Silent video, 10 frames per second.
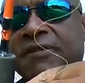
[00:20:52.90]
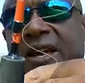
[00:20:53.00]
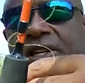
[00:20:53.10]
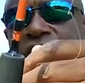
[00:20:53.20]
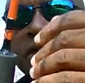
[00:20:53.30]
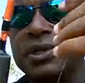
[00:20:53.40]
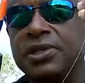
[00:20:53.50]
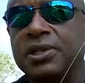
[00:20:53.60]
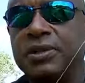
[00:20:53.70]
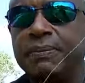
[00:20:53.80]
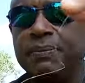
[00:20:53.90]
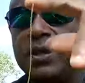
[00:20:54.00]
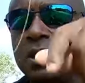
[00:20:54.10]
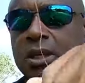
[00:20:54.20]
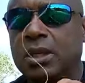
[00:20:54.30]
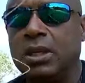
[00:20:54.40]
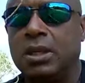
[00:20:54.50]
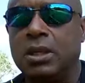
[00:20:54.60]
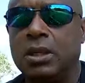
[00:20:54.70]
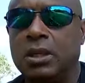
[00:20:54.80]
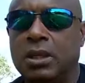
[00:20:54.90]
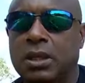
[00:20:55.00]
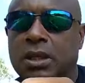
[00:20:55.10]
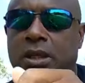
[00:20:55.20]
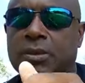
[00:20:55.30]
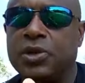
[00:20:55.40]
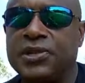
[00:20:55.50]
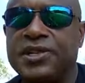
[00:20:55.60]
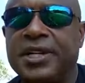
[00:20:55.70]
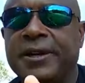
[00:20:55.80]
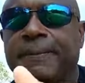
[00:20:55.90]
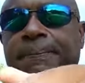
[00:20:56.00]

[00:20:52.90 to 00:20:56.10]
if I can show it to you. I'm gonna see.